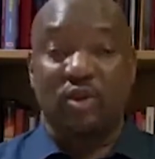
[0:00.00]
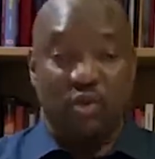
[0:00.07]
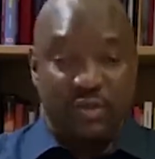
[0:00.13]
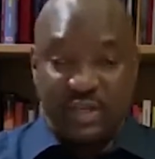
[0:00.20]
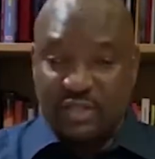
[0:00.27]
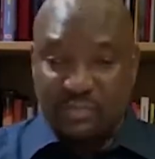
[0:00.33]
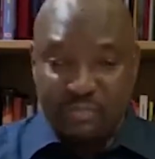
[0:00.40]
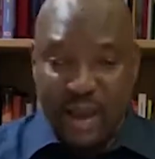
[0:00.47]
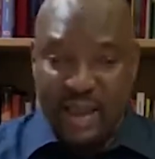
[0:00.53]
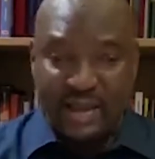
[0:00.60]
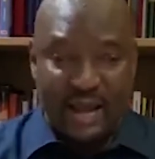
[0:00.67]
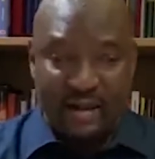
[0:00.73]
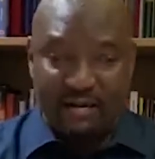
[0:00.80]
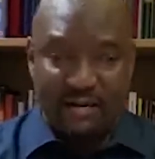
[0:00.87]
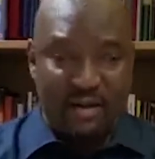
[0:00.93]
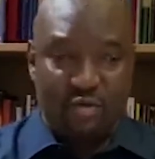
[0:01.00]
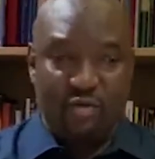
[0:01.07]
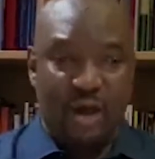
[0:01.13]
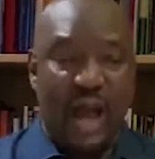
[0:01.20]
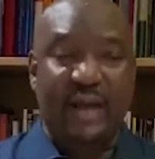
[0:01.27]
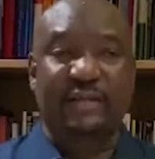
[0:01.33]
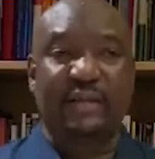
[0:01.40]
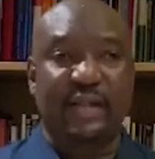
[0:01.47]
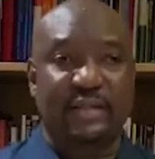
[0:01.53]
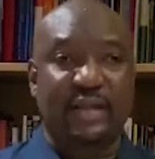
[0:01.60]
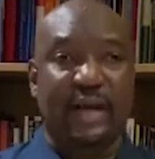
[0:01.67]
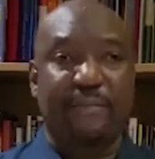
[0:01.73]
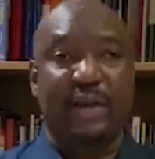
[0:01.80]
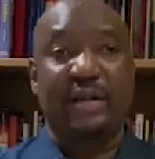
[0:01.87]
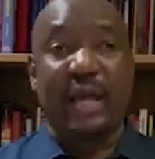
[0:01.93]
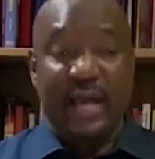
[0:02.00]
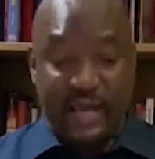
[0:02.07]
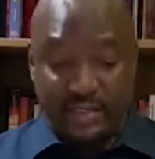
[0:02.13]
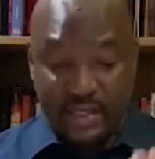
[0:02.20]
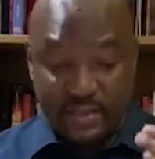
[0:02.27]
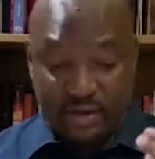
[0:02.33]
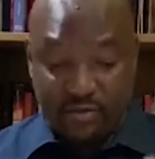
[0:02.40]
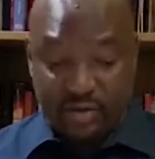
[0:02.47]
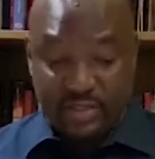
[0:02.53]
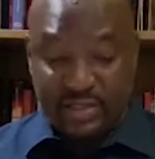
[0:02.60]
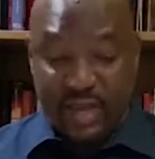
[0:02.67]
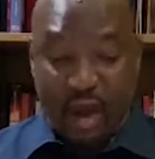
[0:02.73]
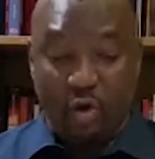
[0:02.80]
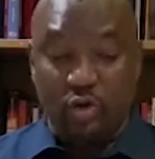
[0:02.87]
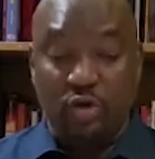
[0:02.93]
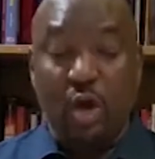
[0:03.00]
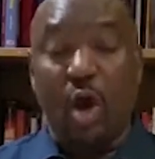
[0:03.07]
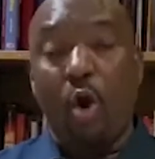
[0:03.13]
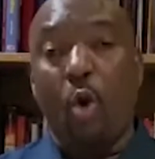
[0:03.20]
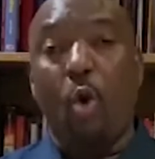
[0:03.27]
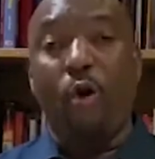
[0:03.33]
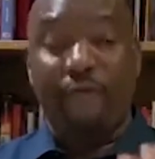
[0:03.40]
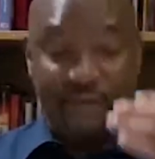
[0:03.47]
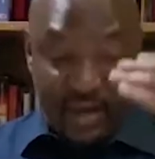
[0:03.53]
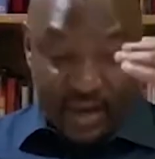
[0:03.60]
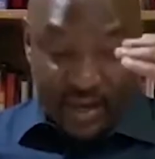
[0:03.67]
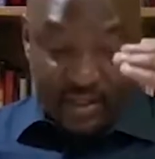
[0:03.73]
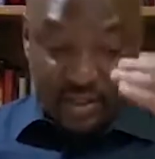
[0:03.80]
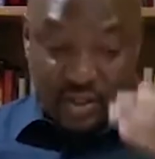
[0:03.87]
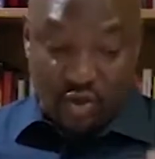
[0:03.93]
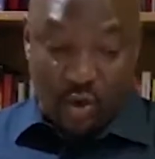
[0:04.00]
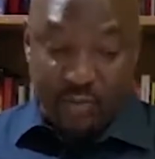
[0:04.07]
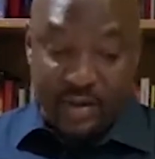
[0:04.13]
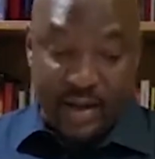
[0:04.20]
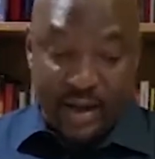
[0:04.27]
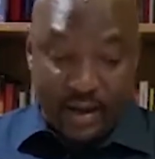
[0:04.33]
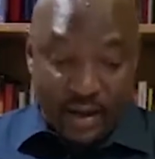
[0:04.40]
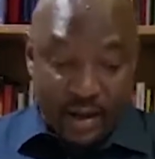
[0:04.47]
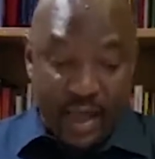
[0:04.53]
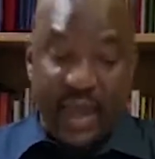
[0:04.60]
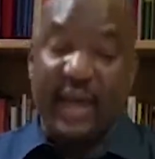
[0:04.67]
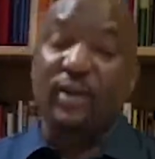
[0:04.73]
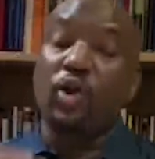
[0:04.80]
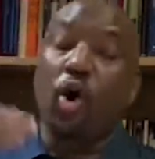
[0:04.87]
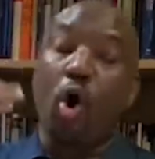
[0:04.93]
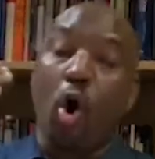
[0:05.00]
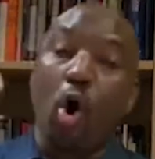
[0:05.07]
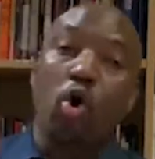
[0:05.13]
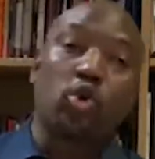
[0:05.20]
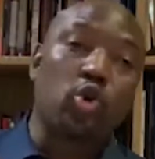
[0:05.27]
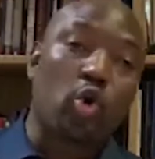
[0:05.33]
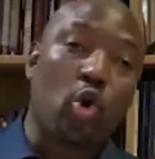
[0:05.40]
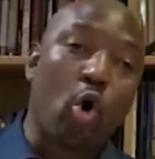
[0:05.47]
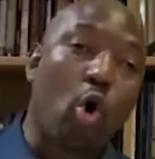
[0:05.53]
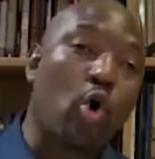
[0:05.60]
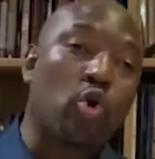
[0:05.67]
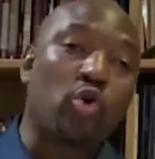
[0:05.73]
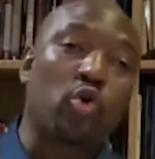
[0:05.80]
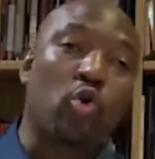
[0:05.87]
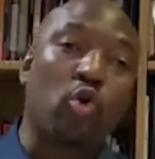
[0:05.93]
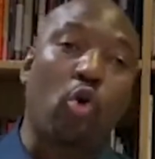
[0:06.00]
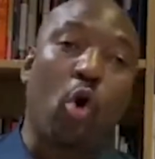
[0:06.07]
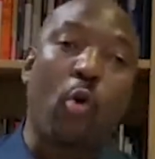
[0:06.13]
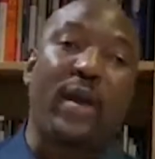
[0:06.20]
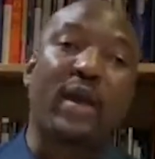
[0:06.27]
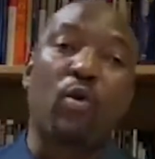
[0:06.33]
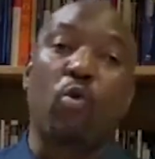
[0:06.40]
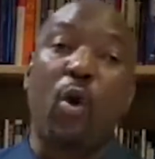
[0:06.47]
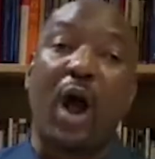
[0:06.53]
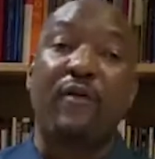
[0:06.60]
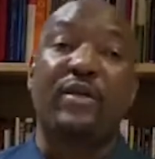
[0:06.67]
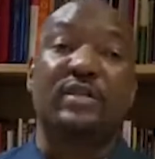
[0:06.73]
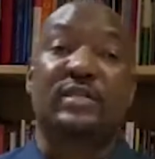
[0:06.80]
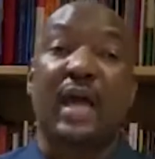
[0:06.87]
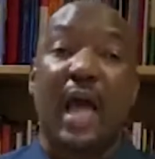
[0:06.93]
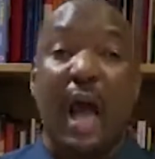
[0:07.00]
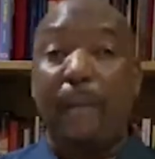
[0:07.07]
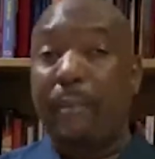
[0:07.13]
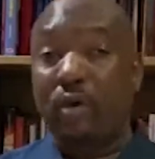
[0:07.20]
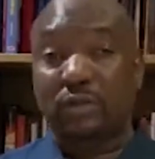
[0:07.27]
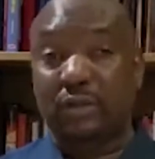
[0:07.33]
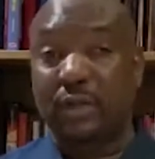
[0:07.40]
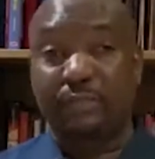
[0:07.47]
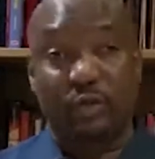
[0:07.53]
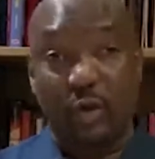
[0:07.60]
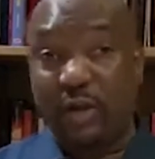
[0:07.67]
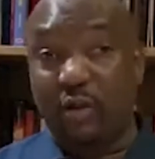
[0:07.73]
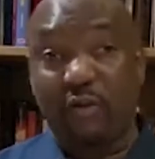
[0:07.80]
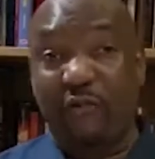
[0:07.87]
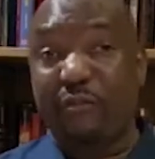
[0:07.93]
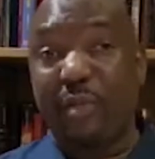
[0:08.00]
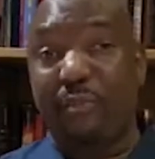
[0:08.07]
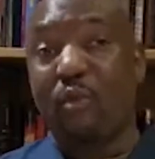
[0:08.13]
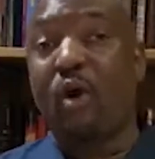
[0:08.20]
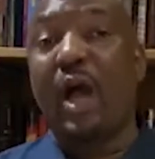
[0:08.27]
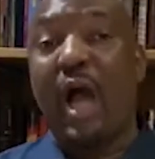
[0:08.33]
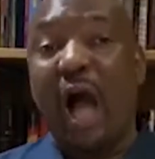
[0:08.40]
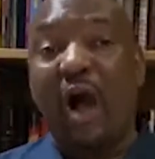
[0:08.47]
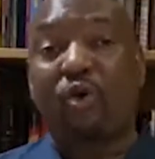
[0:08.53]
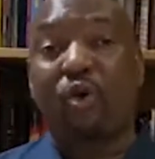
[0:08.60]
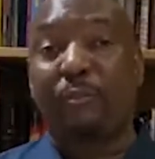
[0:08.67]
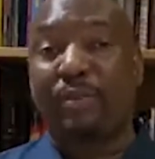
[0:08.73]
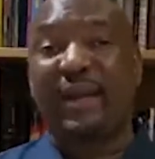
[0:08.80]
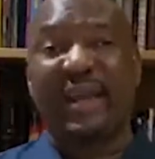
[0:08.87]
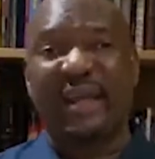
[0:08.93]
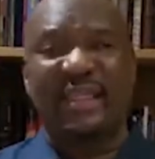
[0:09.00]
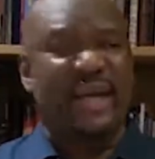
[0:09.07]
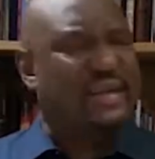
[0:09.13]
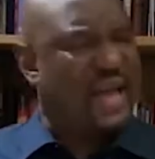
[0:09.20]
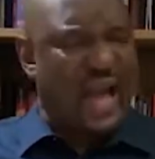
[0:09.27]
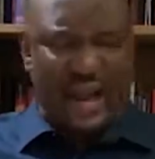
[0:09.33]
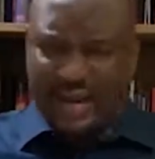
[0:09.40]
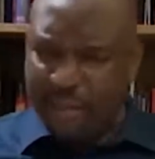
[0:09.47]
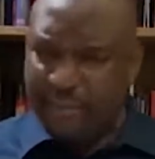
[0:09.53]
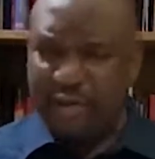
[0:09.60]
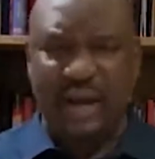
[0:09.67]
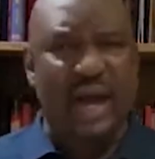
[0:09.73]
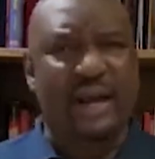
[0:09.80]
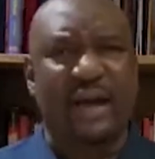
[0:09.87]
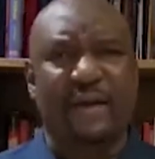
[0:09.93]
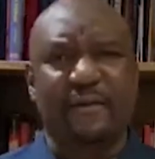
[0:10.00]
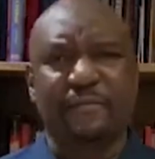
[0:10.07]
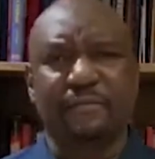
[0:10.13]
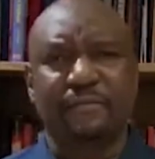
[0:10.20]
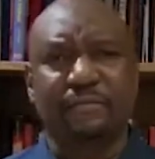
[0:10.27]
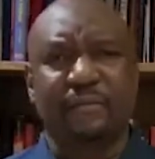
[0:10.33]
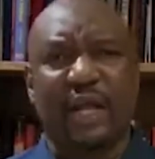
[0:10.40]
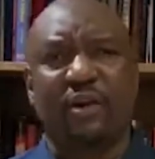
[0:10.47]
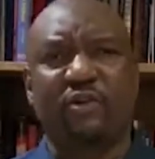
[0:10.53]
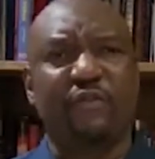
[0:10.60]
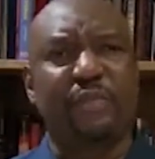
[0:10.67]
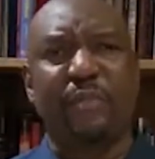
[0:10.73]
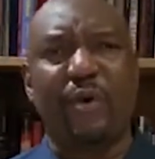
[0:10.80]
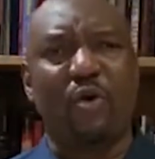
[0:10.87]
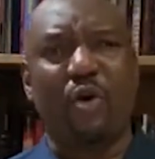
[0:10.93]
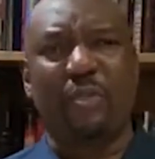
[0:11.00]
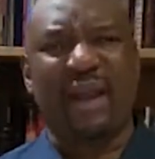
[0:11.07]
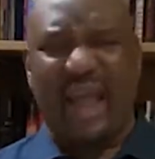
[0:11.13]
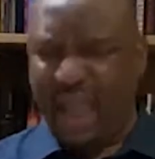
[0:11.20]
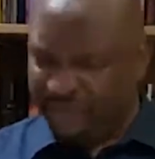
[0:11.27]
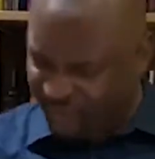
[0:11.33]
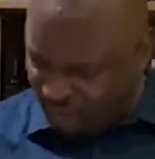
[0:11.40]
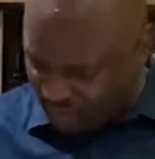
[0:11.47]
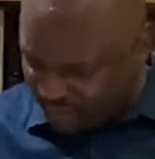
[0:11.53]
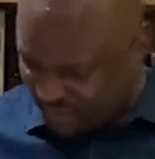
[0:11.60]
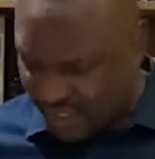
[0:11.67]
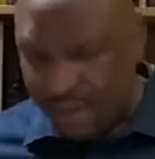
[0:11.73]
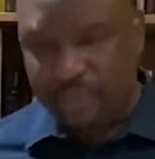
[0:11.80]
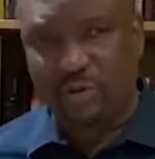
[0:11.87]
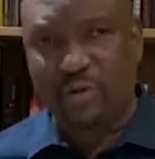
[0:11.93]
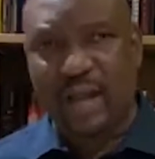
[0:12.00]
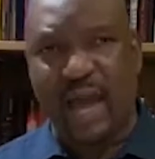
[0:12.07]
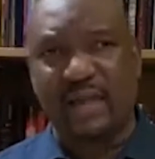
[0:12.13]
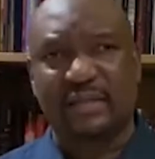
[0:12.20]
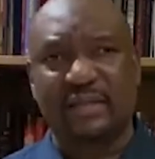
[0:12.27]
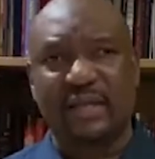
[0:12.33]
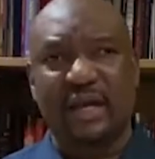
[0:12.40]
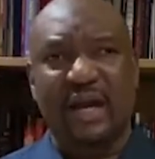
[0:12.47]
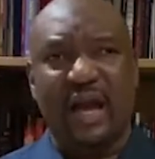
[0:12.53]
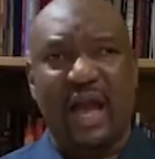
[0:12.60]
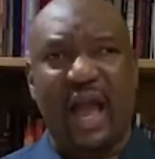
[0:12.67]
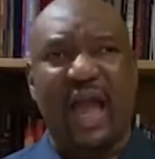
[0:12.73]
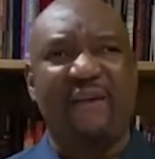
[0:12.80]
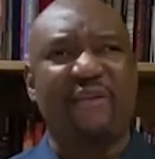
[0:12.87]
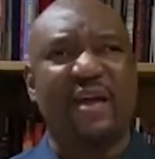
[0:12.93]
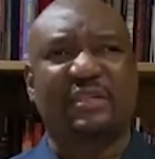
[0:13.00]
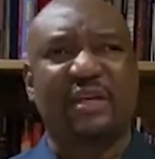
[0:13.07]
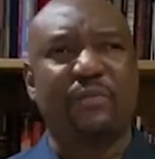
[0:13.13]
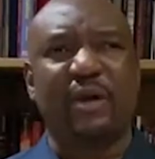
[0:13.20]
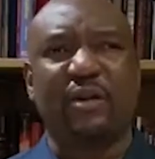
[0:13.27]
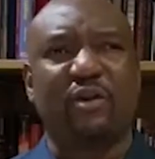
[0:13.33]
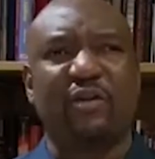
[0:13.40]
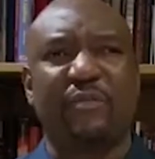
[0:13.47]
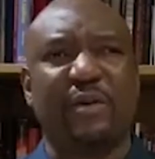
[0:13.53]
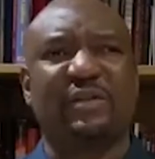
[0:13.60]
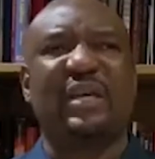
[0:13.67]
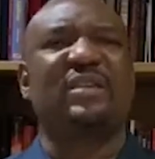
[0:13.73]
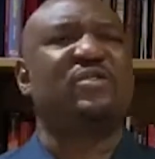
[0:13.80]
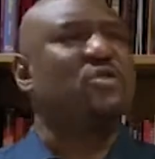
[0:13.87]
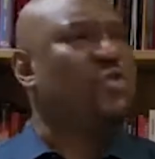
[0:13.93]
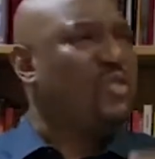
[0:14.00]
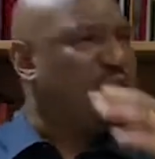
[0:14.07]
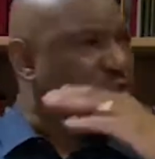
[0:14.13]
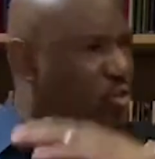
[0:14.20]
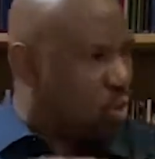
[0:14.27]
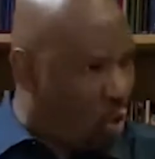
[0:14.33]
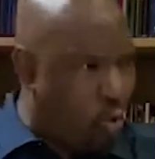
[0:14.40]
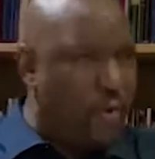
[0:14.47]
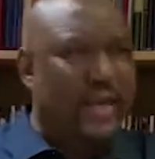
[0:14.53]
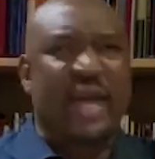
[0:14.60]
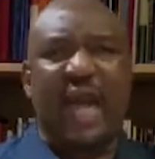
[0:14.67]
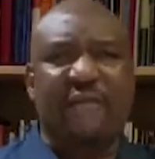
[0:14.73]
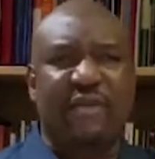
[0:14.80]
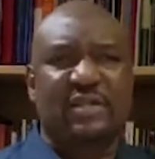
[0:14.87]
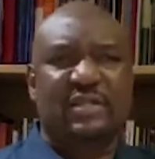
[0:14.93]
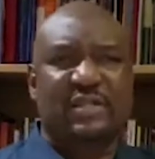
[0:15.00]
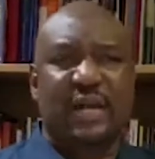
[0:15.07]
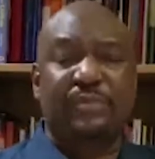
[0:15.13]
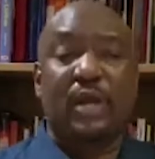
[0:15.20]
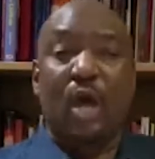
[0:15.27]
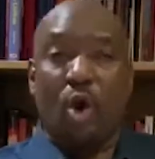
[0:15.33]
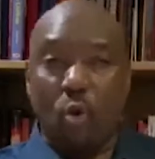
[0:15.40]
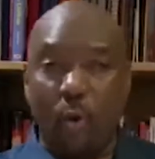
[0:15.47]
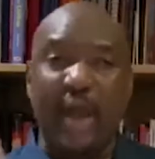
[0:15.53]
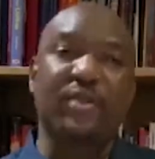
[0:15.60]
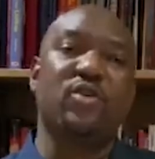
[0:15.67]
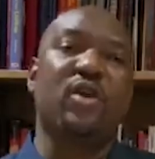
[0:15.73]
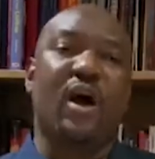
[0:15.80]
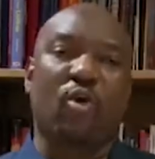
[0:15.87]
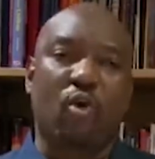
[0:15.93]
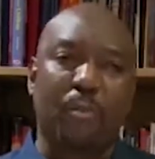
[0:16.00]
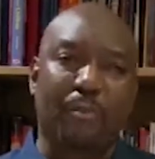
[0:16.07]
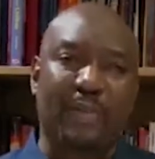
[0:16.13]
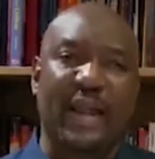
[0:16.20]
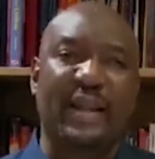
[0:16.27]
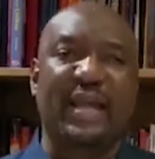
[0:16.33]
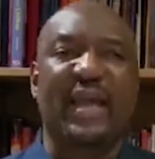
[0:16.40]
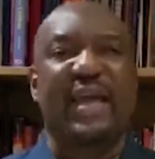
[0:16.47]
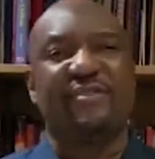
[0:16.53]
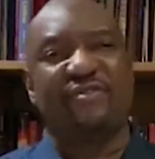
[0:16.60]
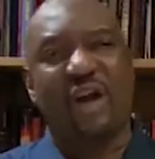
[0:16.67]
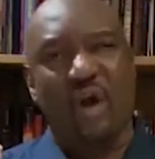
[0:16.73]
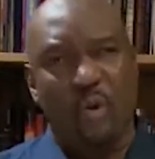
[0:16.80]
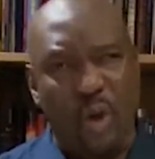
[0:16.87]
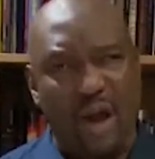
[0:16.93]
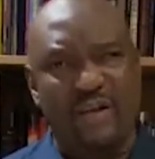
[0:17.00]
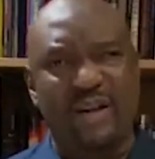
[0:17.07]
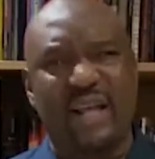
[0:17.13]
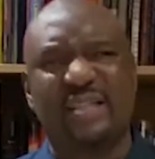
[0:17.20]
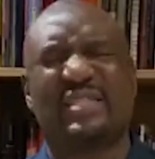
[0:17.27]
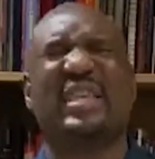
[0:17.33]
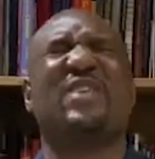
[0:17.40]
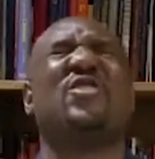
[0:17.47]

these minor little accidents that happen is as a result of insomnia and ongoing worries about sleep. So a lot of people are complaining that a lot of people are complaining, I've not slept tonight. A lot of people said, this whole week I haven't slept. When you are complaining and you are worried and say,